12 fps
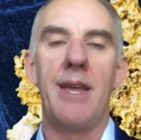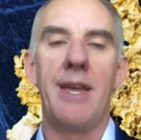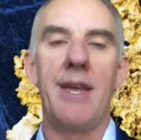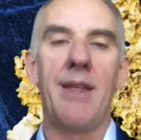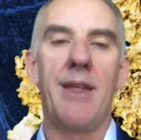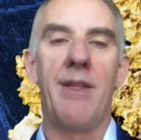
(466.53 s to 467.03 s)

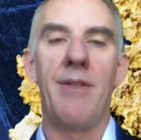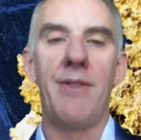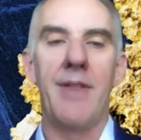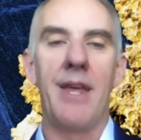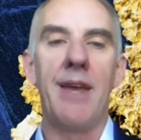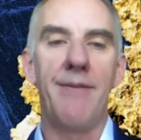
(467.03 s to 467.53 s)

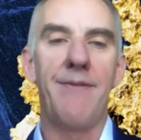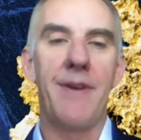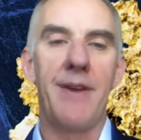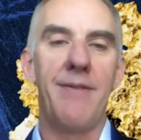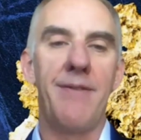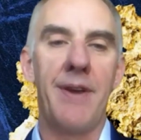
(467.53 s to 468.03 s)

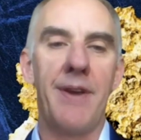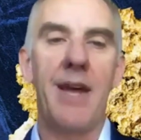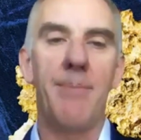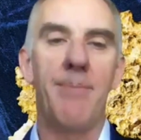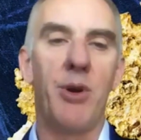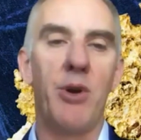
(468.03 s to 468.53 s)
If
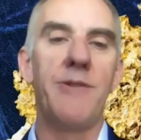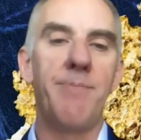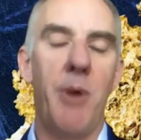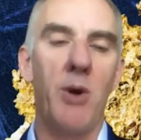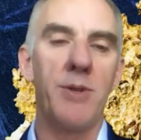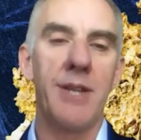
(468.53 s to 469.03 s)
that proves
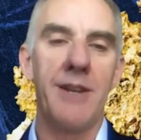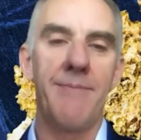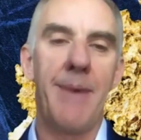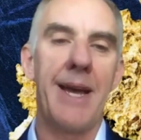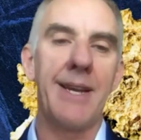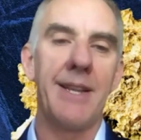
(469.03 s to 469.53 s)

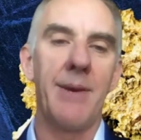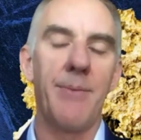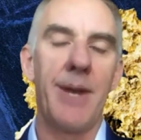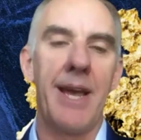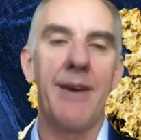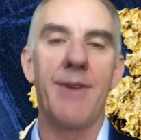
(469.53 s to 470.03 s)
positive, Magda, then
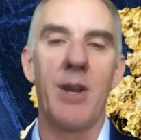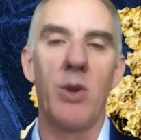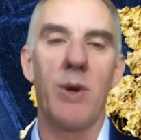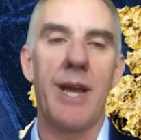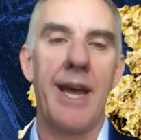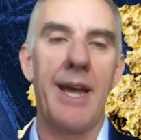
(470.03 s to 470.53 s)
we have a
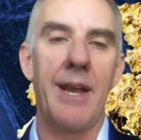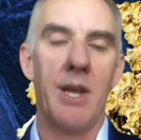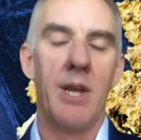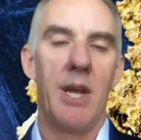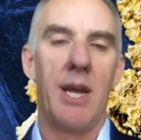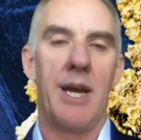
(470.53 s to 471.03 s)
look at
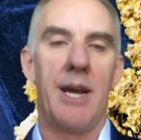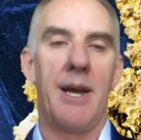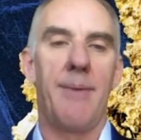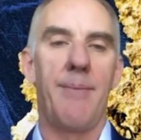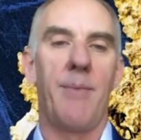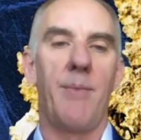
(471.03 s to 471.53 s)

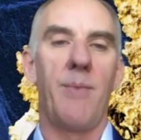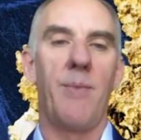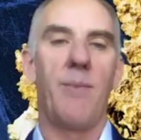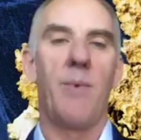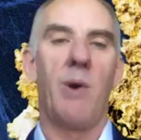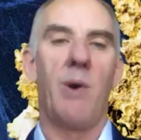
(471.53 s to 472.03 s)

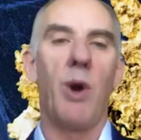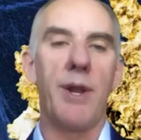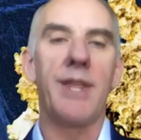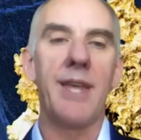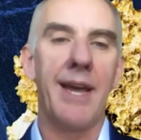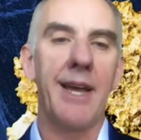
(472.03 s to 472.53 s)
what
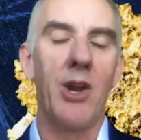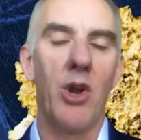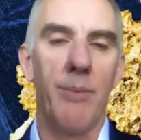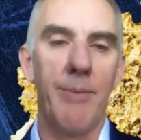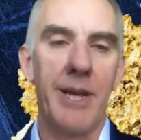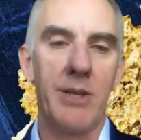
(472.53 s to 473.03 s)
are the
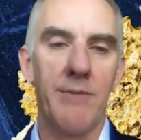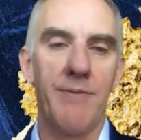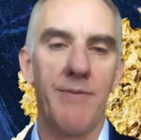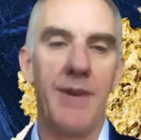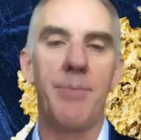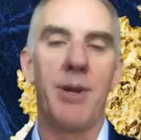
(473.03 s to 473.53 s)
economics
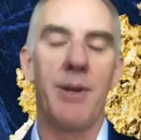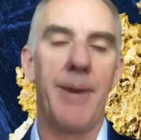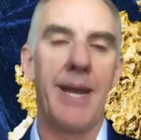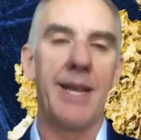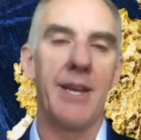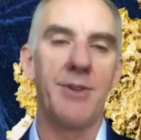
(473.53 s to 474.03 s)
of
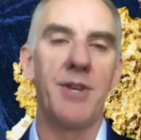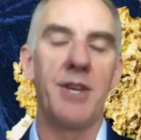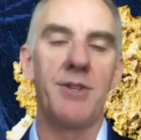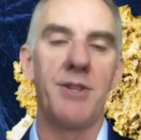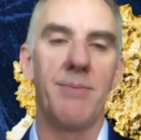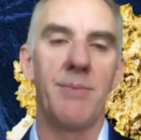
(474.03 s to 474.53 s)
implementing a
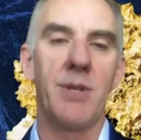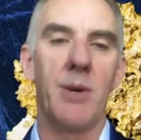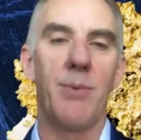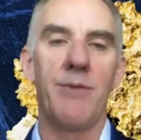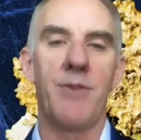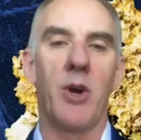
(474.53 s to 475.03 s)
system. So
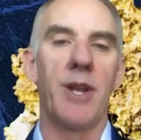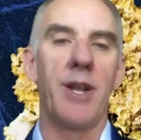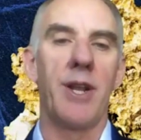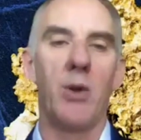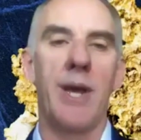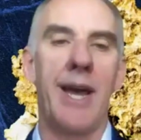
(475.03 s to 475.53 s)
we've got to
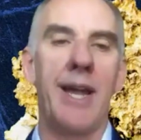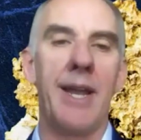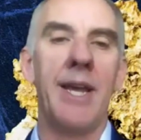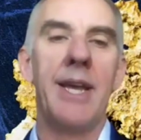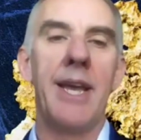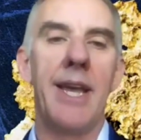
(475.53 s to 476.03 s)
look at,
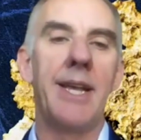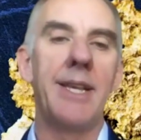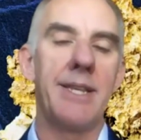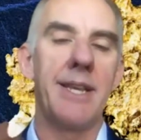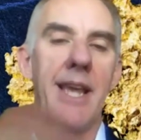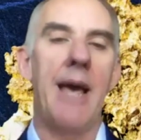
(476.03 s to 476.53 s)

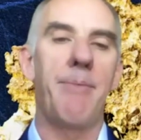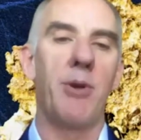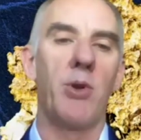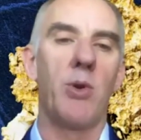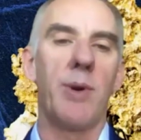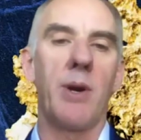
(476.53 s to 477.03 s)
is the
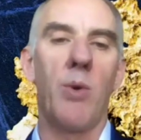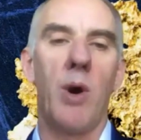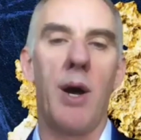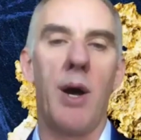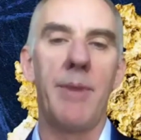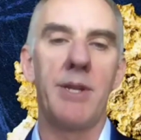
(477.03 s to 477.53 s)
capital
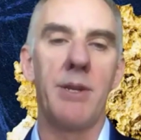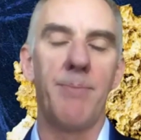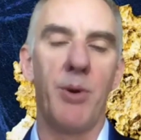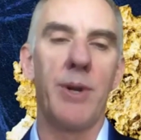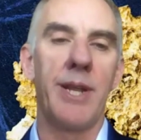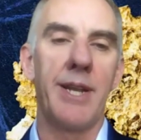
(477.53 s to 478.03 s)
requirement to
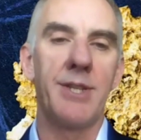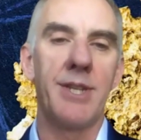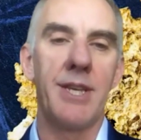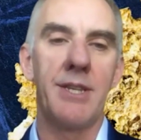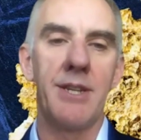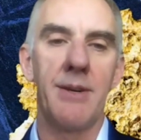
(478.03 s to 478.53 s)
put in a
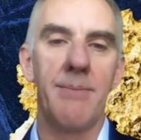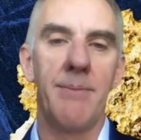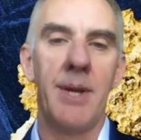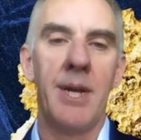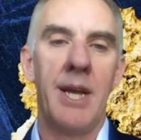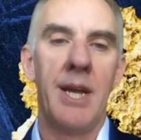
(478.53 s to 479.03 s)

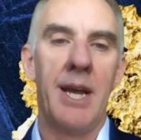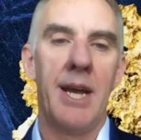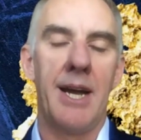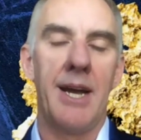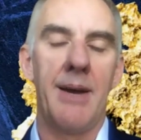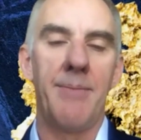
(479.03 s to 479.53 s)
system,
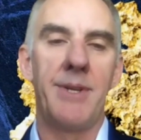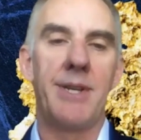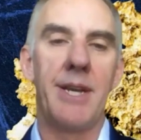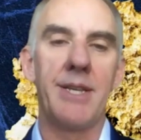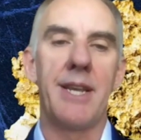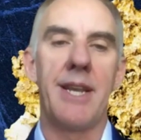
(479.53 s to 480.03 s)

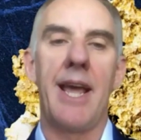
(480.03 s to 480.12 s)
does it